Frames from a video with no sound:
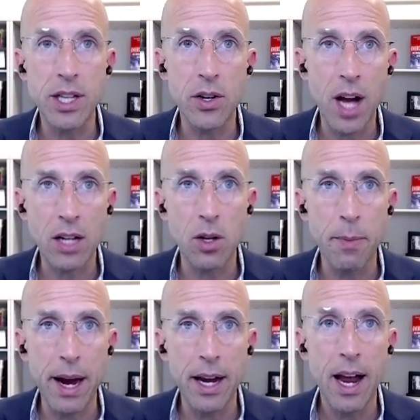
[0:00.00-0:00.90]
their doctor
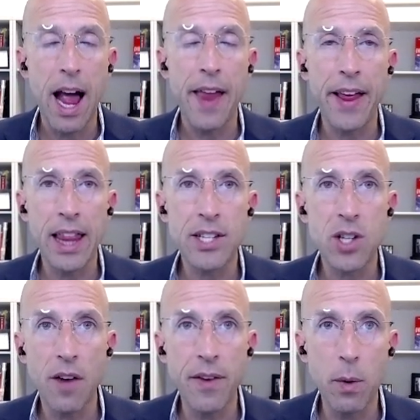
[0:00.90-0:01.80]
made, and they less
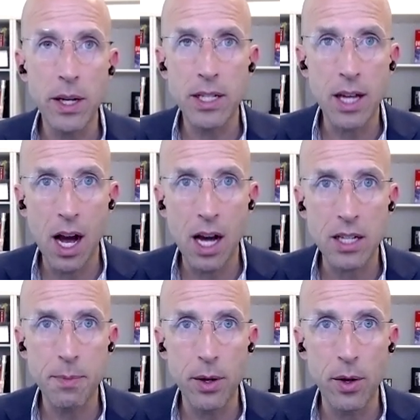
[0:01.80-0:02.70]
often went to the
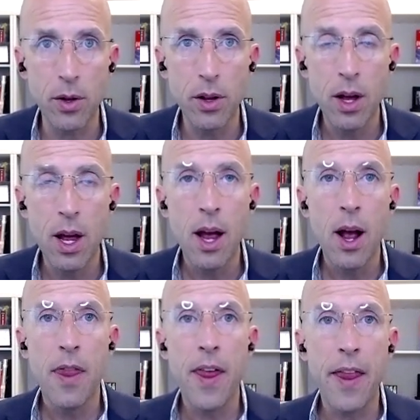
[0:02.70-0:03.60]
hospital
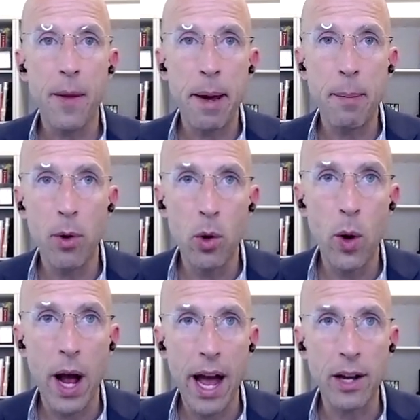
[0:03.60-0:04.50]
than the people who
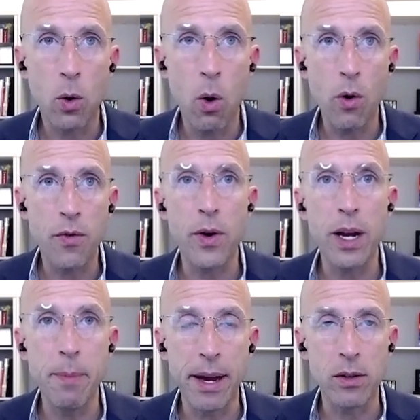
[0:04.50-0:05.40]
had, quote,
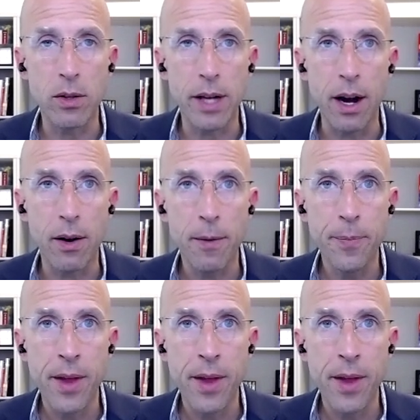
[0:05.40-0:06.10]
free medical care.